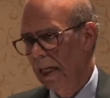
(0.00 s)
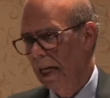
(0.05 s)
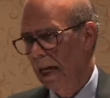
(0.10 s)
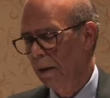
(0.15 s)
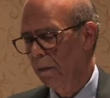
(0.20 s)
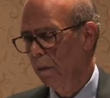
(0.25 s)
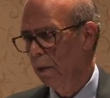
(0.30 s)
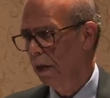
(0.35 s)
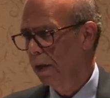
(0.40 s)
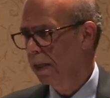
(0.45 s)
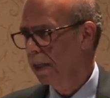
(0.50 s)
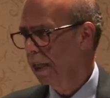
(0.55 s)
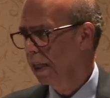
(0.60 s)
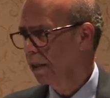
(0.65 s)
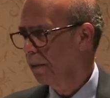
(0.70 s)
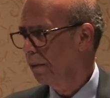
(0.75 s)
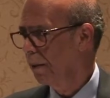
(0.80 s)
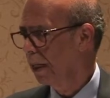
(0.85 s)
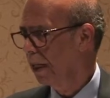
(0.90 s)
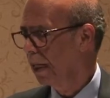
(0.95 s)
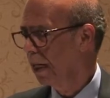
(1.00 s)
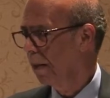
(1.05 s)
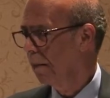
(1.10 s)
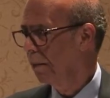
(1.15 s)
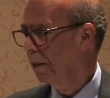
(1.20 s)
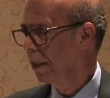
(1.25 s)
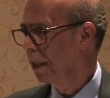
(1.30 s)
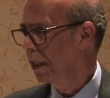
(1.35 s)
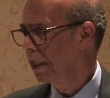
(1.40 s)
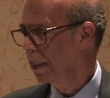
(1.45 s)
at one of the other big
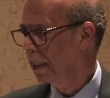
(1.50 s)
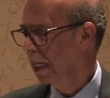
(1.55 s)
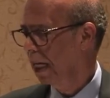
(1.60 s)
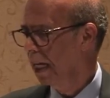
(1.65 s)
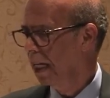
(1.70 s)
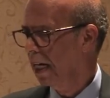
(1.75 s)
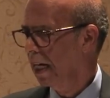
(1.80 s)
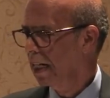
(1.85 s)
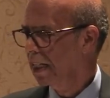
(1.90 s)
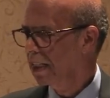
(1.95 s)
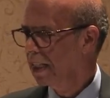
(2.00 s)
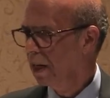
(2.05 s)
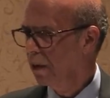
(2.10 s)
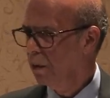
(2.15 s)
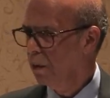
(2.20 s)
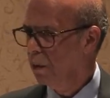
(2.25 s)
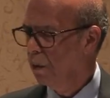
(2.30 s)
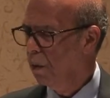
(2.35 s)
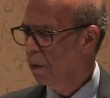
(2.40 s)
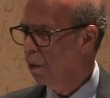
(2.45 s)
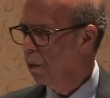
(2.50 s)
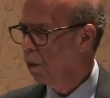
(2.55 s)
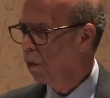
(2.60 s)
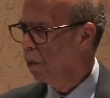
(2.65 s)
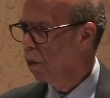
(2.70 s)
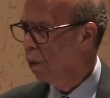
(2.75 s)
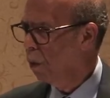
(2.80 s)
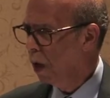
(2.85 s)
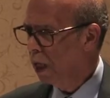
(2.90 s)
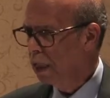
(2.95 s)
companies. And I say,
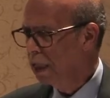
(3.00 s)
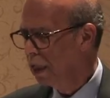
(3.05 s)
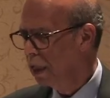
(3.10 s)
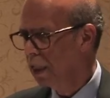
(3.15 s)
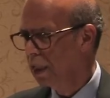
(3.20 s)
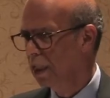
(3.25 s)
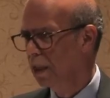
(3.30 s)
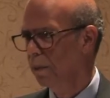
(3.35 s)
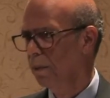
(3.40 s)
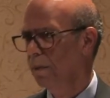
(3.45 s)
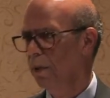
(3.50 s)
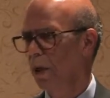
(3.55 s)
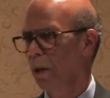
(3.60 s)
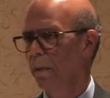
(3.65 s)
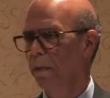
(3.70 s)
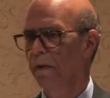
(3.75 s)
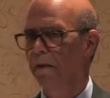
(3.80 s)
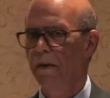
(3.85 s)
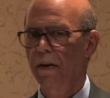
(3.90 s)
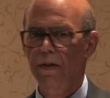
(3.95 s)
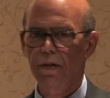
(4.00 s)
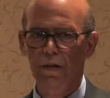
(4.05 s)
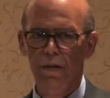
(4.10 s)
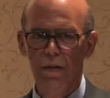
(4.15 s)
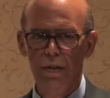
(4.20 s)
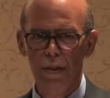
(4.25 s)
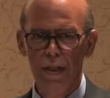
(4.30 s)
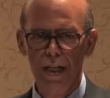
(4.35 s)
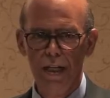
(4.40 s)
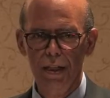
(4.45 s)
what did the, your professor
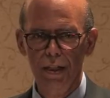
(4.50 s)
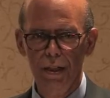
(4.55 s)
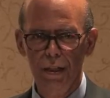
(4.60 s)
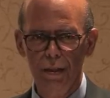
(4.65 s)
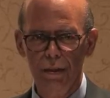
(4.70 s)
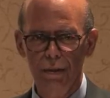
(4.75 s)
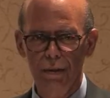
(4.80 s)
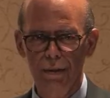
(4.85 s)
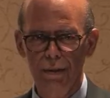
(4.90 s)
say to you?